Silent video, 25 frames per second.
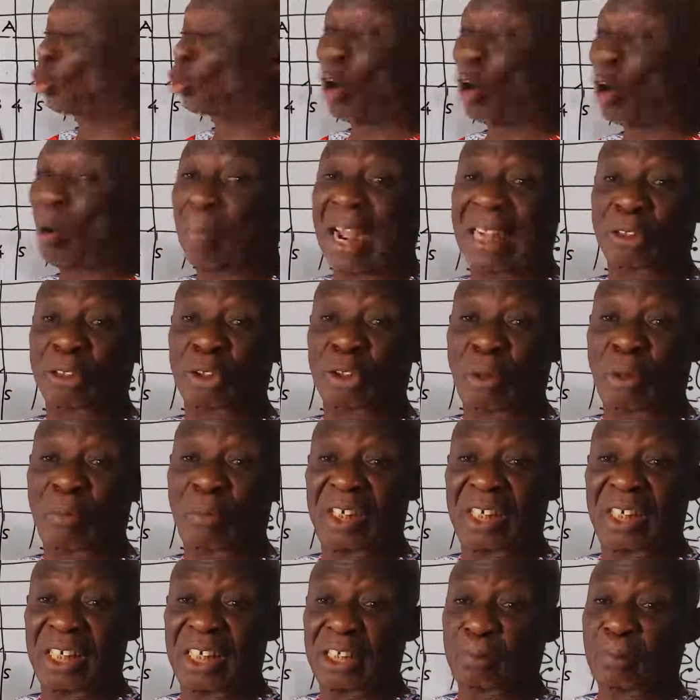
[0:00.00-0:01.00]
come out of
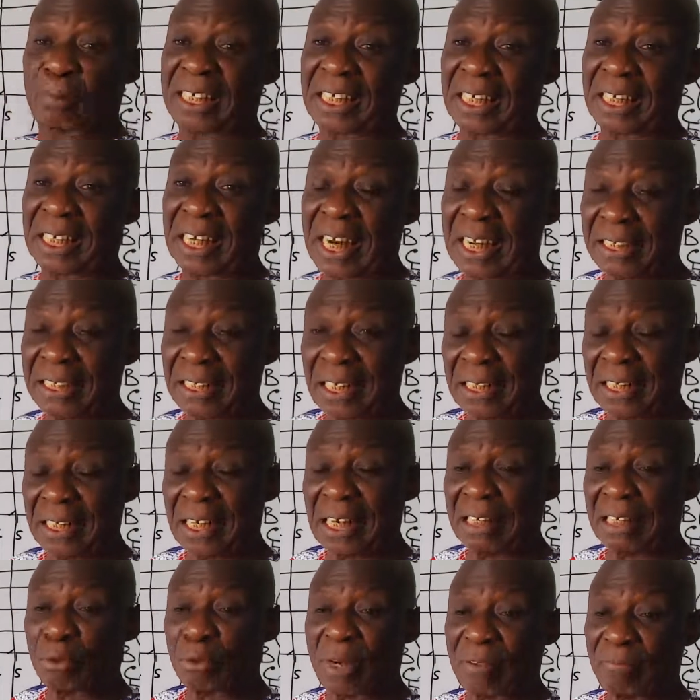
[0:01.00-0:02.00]
this particular thing
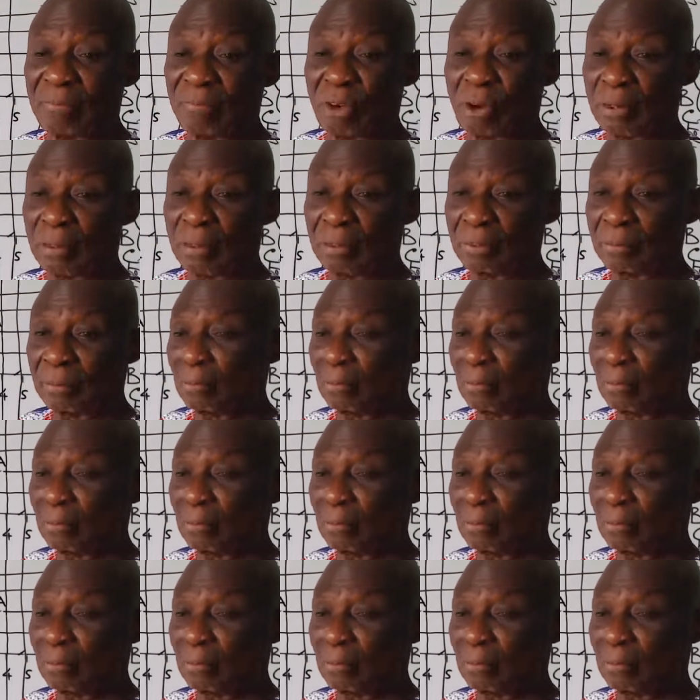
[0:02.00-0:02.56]
that we have done.